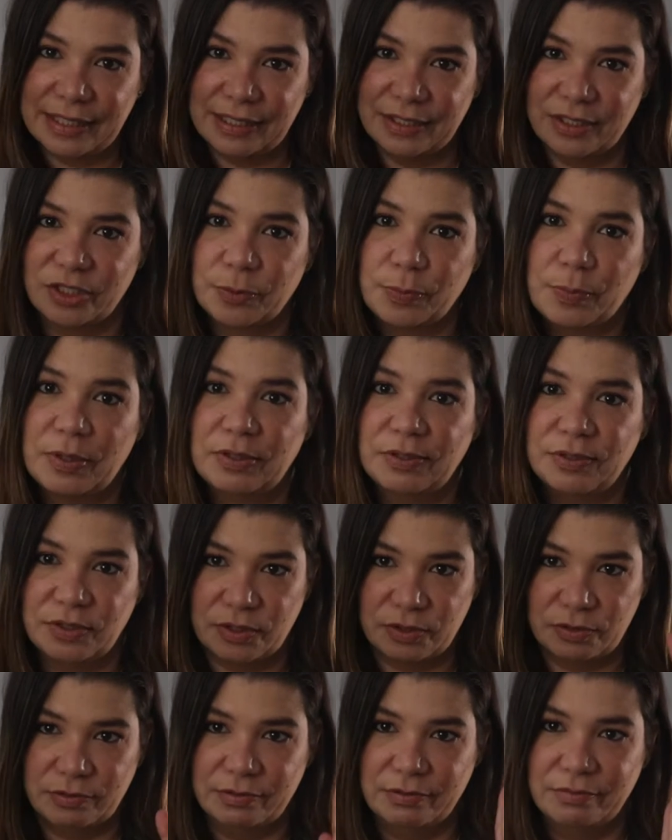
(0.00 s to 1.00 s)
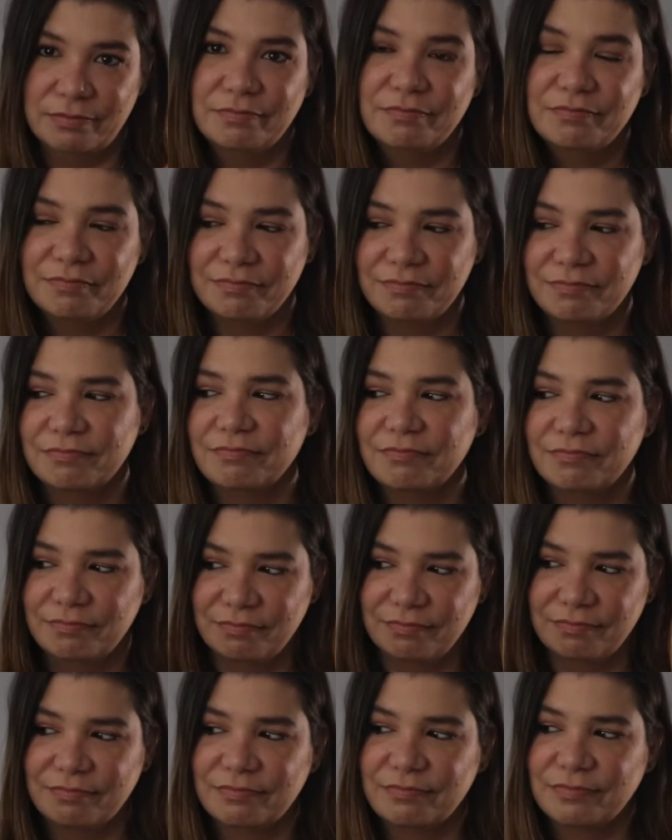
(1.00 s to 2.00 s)
that is supposed to
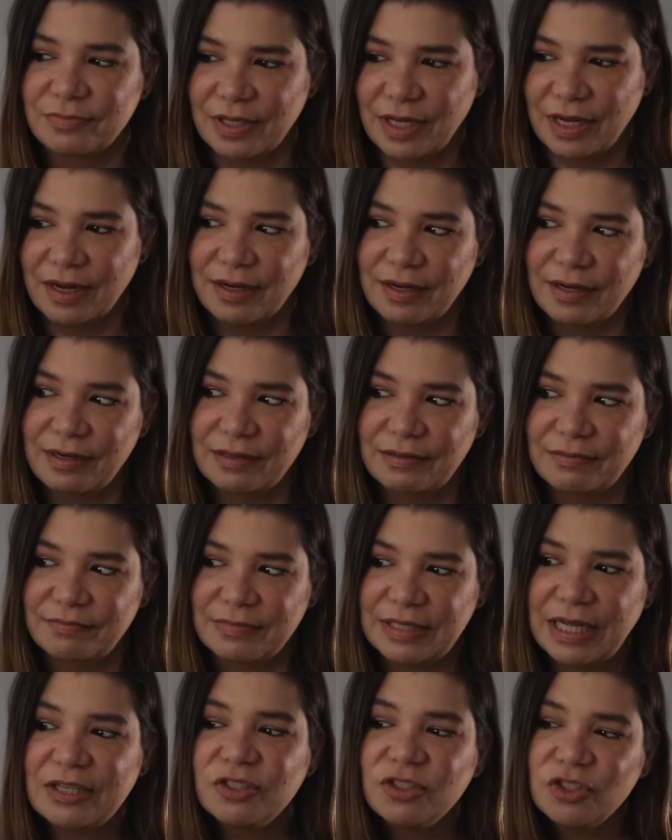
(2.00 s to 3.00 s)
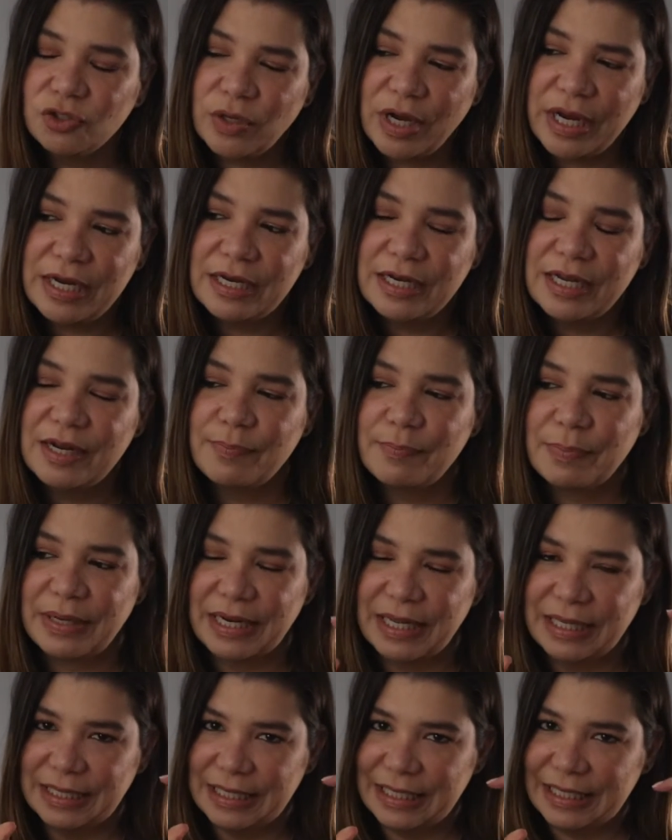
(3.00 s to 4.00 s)
Uh, not straighten it, but
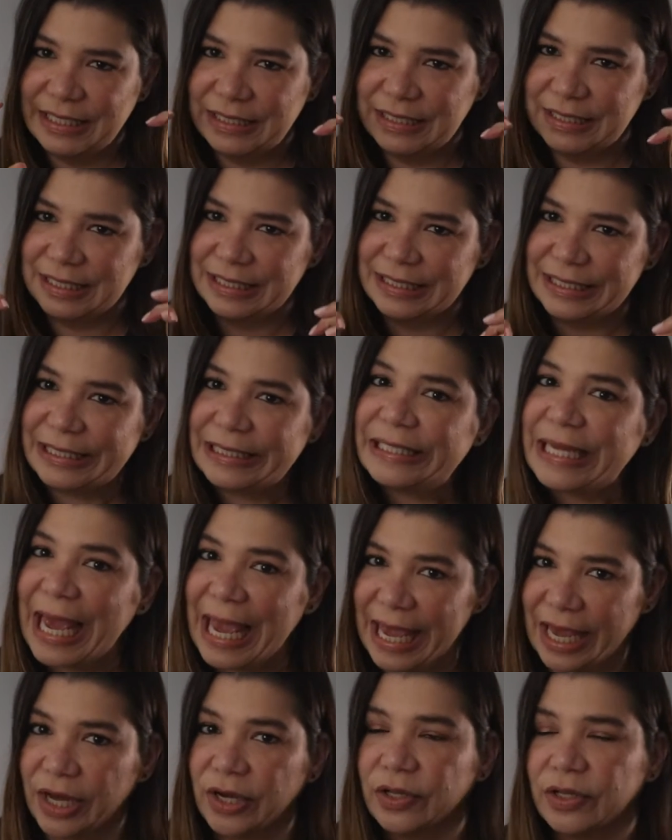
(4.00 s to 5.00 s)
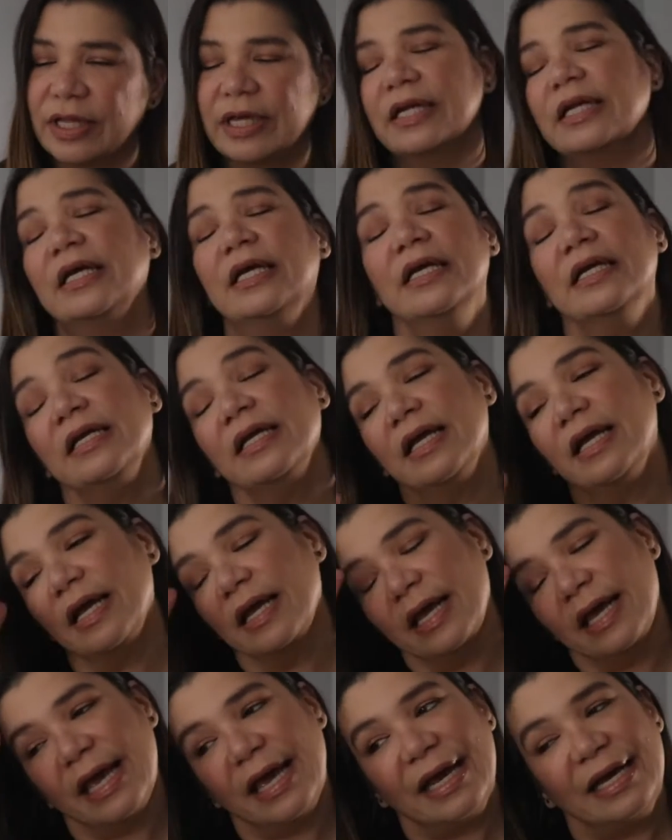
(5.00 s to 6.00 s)
at least detangle it.
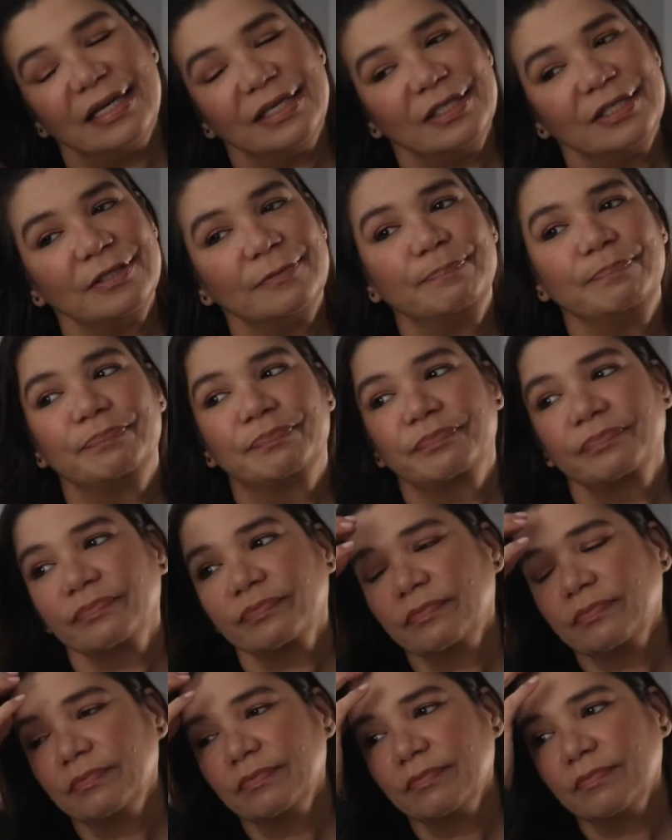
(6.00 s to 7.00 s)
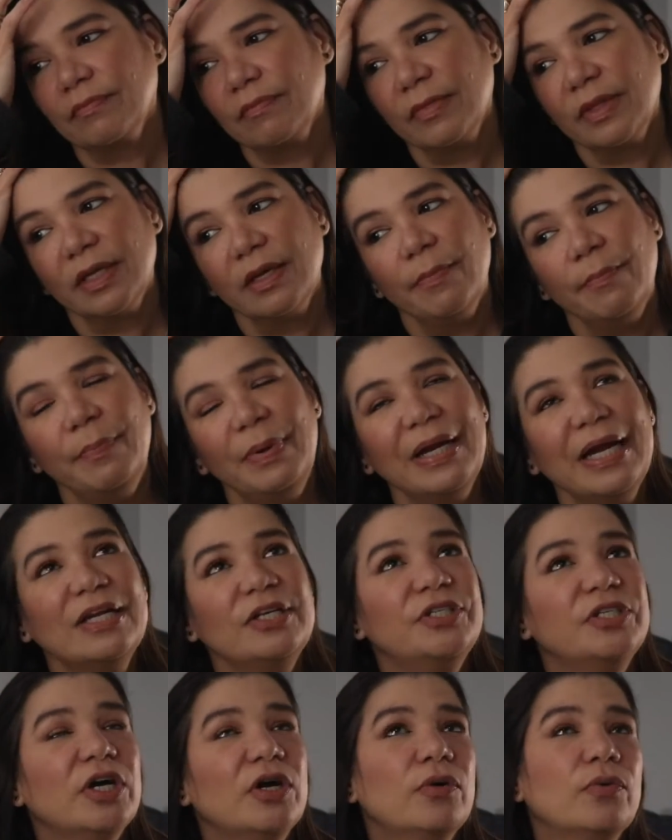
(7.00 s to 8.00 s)
And but I
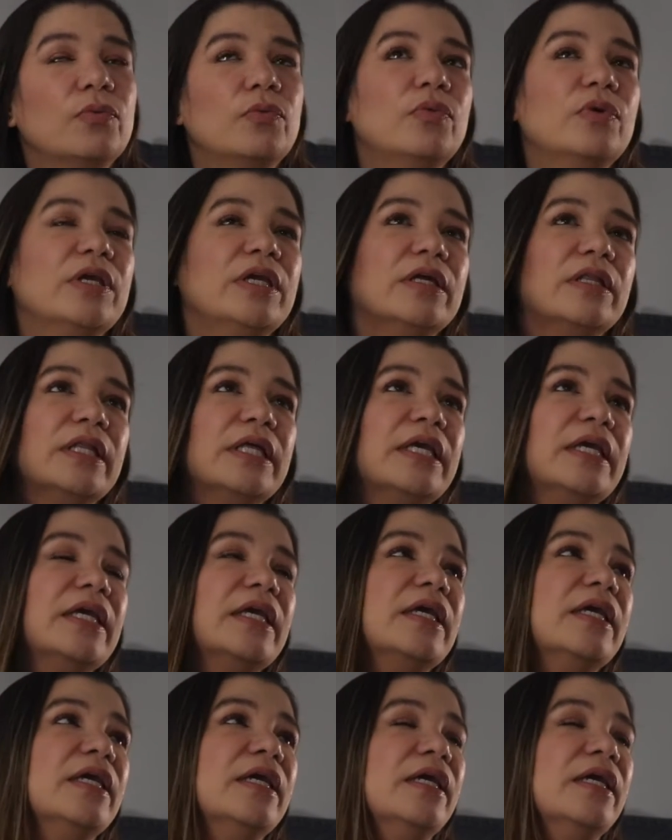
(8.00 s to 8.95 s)
don't really